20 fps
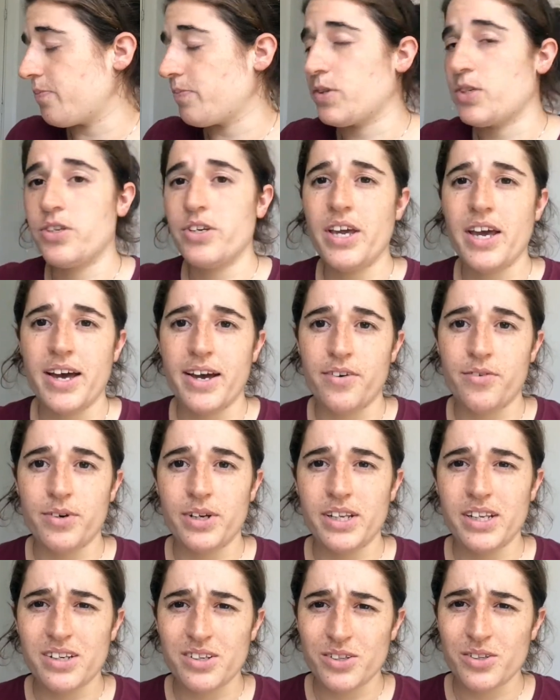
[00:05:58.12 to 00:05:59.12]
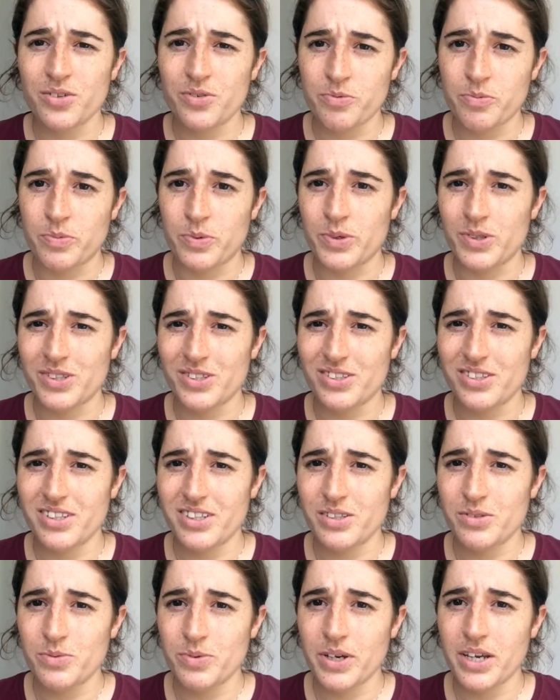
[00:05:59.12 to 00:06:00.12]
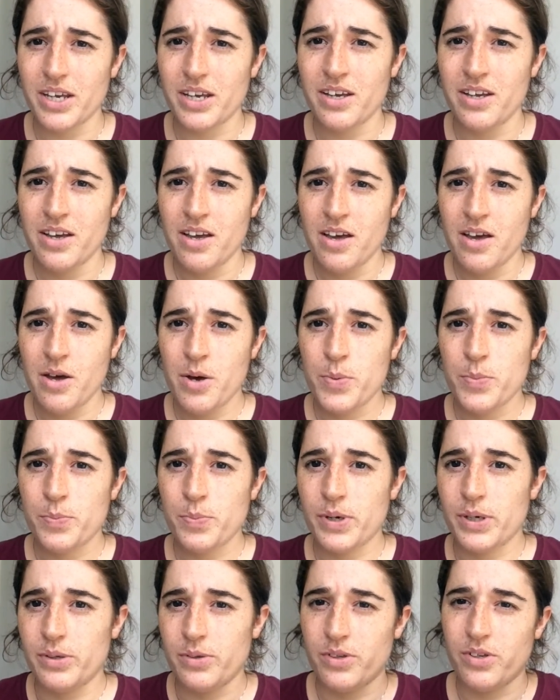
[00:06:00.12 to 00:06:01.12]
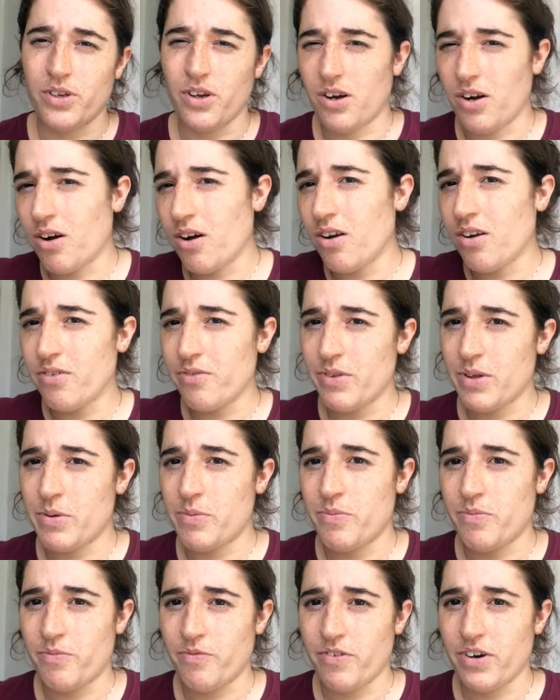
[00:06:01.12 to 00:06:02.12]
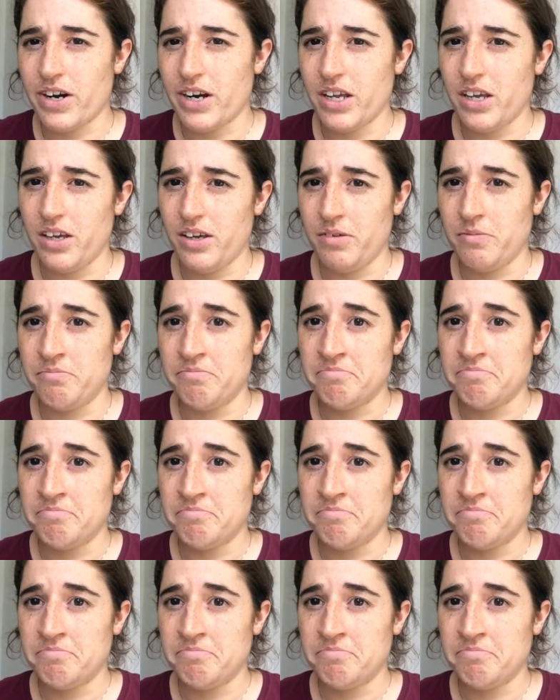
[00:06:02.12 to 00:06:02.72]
So yeah, I read a lot of books this week, but all of them very